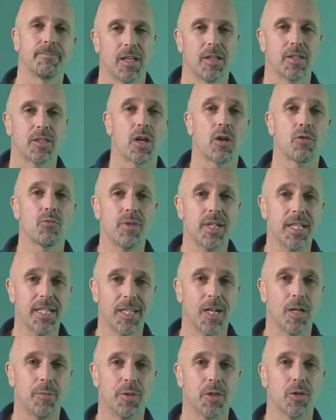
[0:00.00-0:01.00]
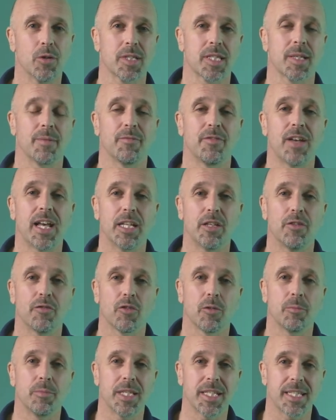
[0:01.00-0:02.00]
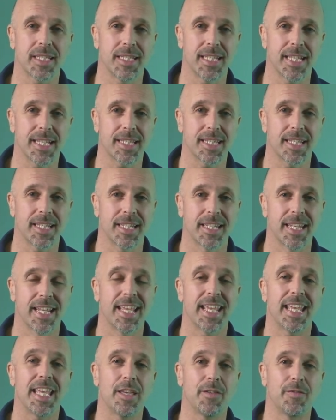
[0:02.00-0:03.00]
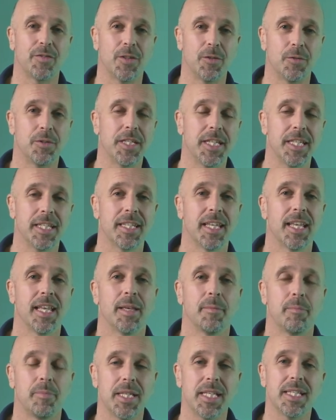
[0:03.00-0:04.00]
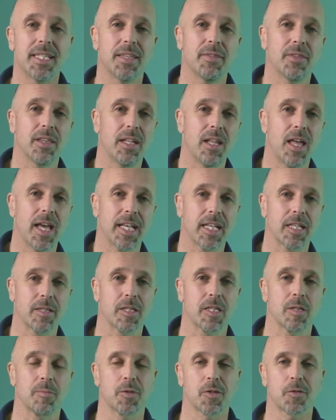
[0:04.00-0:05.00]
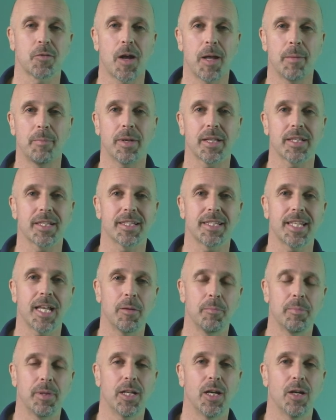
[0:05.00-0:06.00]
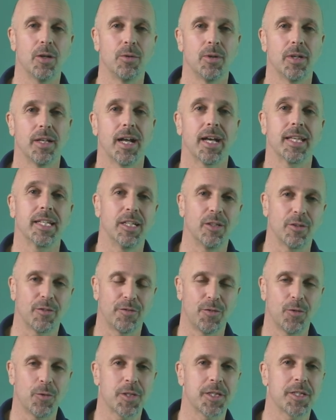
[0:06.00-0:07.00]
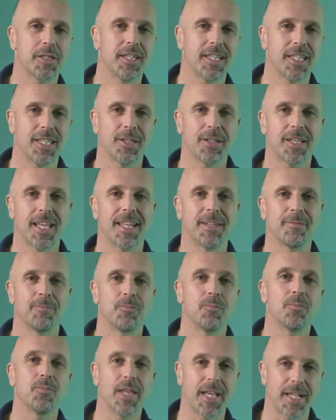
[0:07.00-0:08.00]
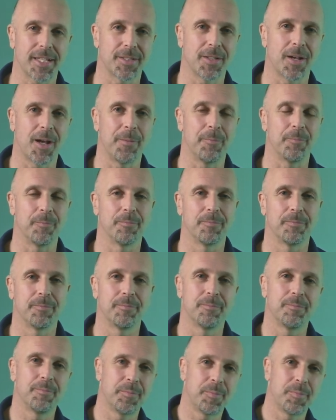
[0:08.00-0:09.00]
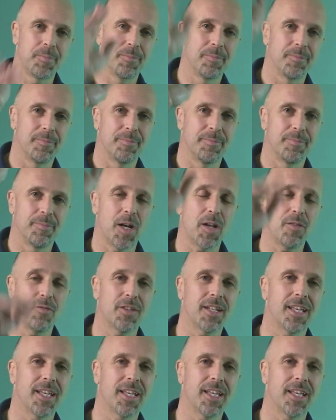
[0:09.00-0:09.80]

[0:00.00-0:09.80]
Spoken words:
So I really hope you got some value from this lesson. If you did, please hit the like and subscribe buttons down below, and I look forward to seeing you again next time. Bye for